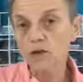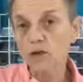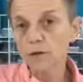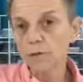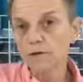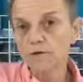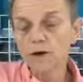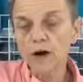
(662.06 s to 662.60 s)
going to
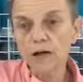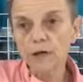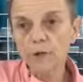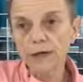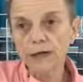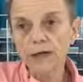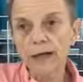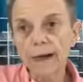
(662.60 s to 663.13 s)
be for
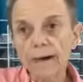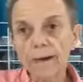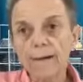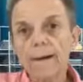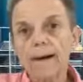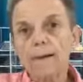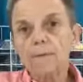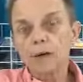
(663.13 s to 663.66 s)
Halloween,
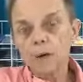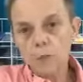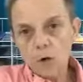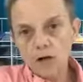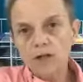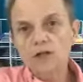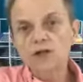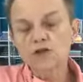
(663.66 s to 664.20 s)
but I
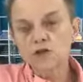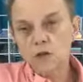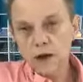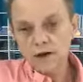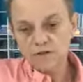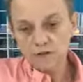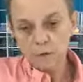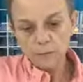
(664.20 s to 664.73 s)
wanted to use
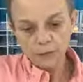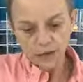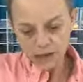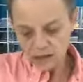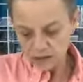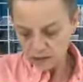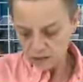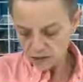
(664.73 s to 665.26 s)
craft foam because
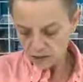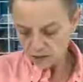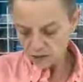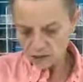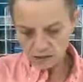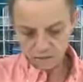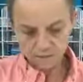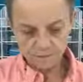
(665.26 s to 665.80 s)

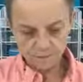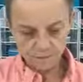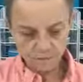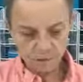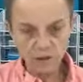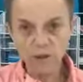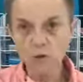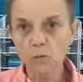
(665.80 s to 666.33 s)
it's
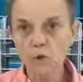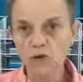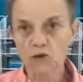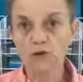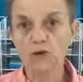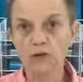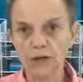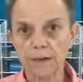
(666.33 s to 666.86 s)
a little more
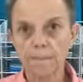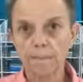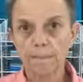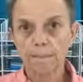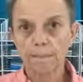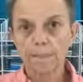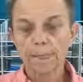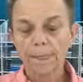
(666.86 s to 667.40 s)
sturdy.
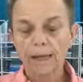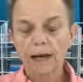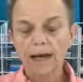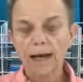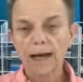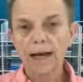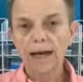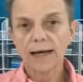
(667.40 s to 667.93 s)

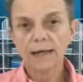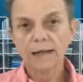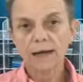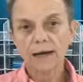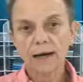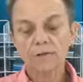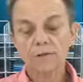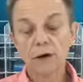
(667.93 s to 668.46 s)
And
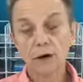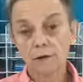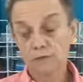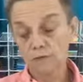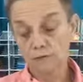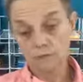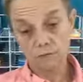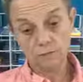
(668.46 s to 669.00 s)
I
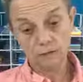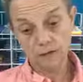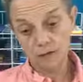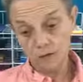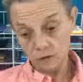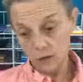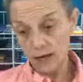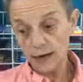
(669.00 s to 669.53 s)
said,
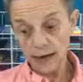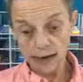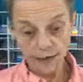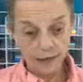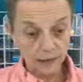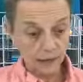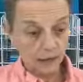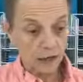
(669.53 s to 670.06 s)
all right, I got to
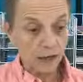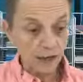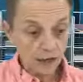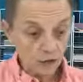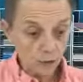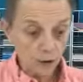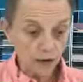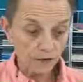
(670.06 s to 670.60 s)
get the
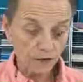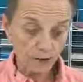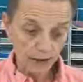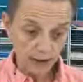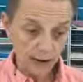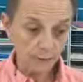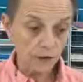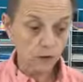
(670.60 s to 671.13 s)
cuttings right for the
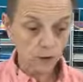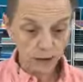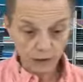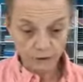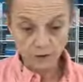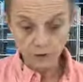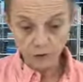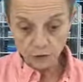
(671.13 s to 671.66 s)
Cameo, and I
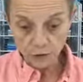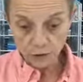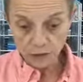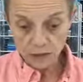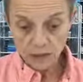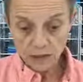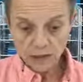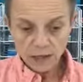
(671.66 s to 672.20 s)
have to do
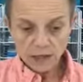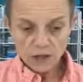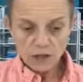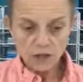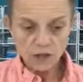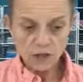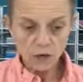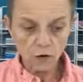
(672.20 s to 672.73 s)
this.
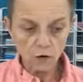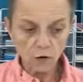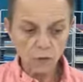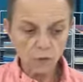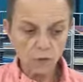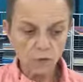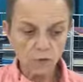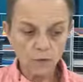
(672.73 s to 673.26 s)
So
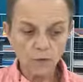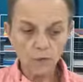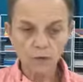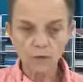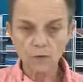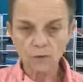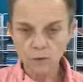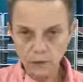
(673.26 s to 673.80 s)

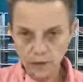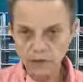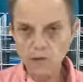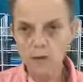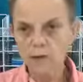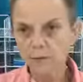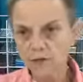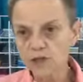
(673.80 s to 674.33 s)
let's go
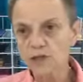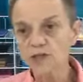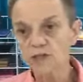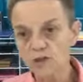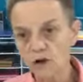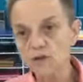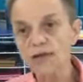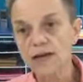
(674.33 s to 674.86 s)
on a mission and
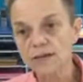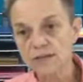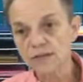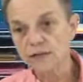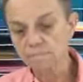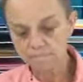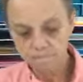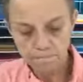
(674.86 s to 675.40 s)
start
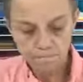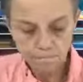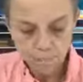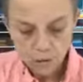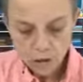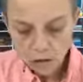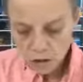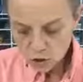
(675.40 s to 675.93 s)
testing.
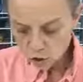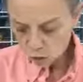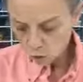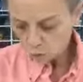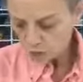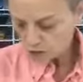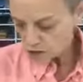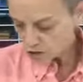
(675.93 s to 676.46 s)
So
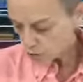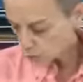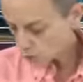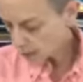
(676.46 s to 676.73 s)
this is what